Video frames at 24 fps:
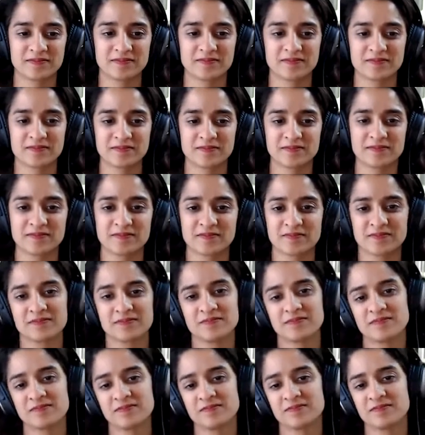
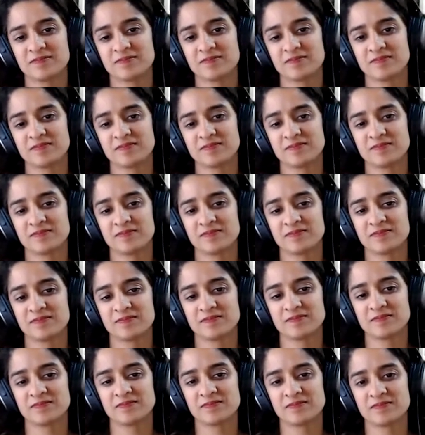
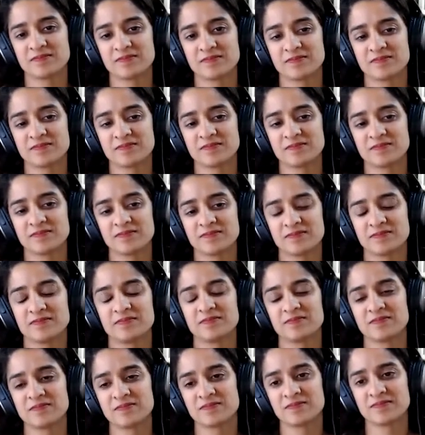
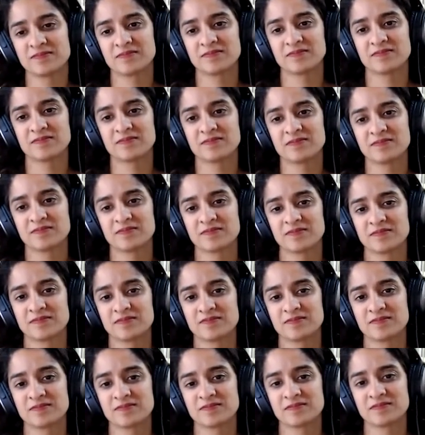
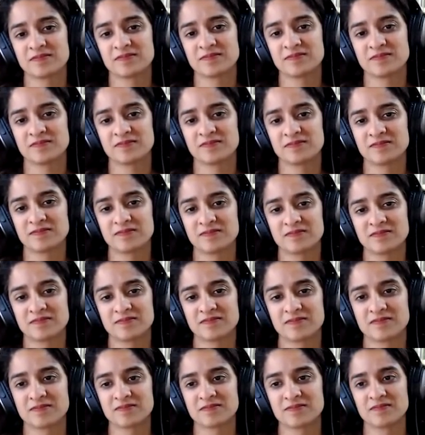
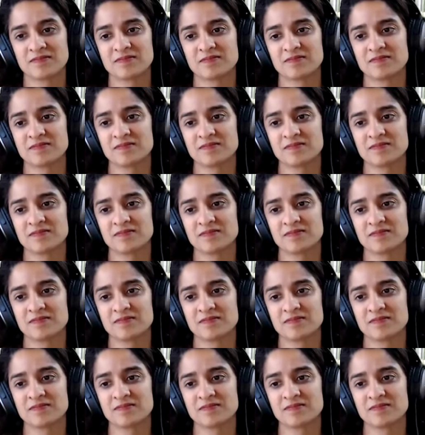(silent)